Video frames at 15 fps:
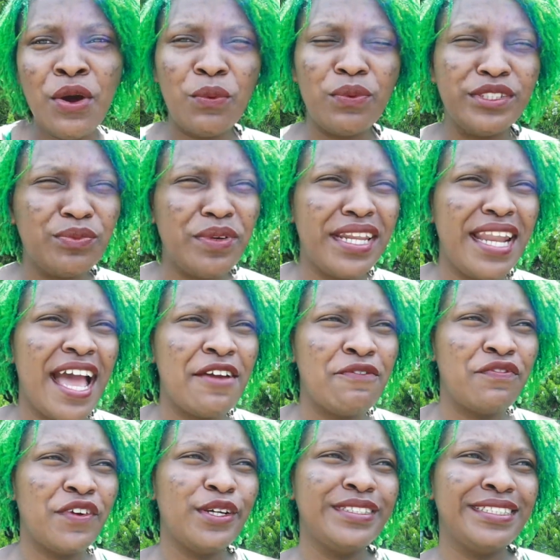was when I
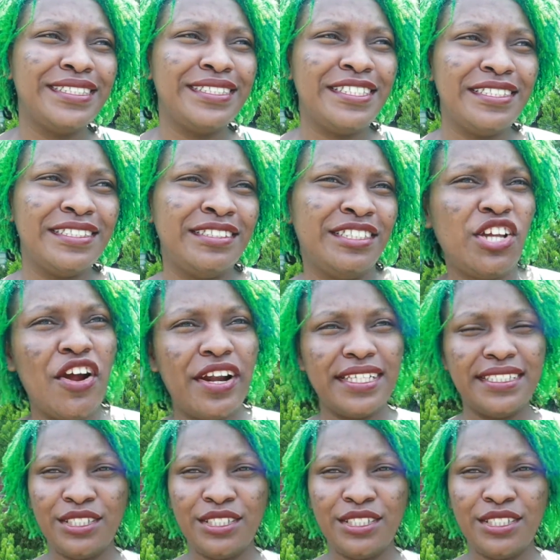first started